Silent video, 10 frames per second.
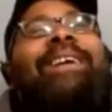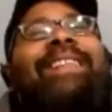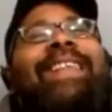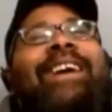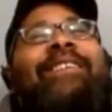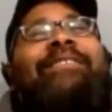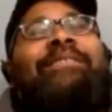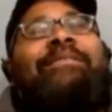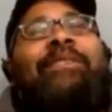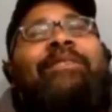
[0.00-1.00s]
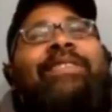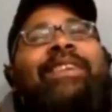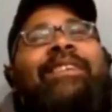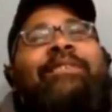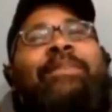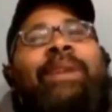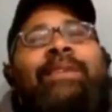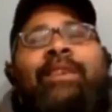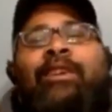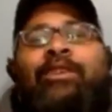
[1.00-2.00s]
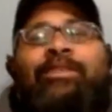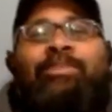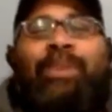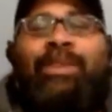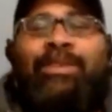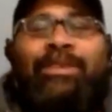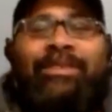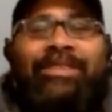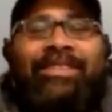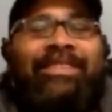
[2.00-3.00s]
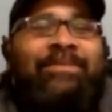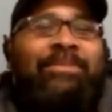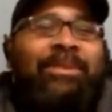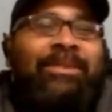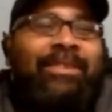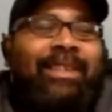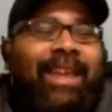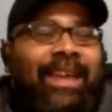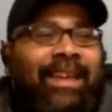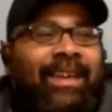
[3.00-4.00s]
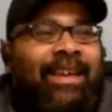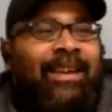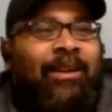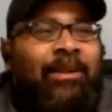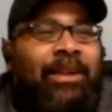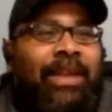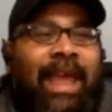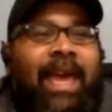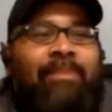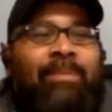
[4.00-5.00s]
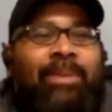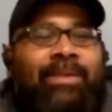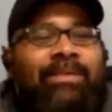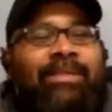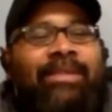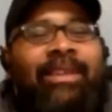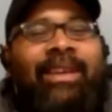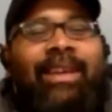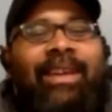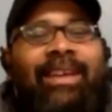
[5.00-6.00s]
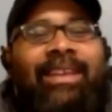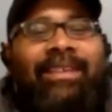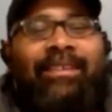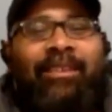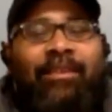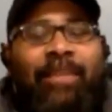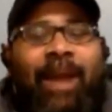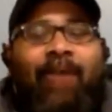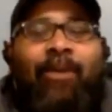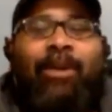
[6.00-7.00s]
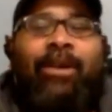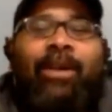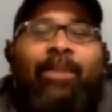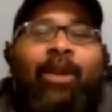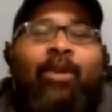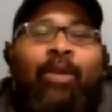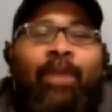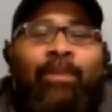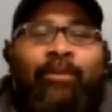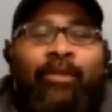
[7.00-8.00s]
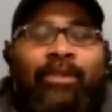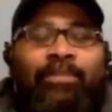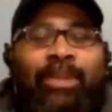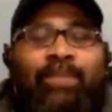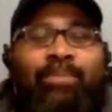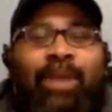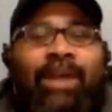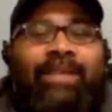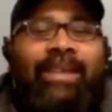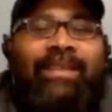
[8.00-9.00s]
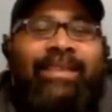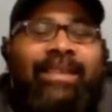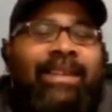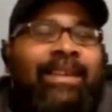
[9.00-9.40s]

would be hilarious, the story of a techno mage whose brother uses his computer to, like, go look at happy pictures and gets it all malwared up right before his big project.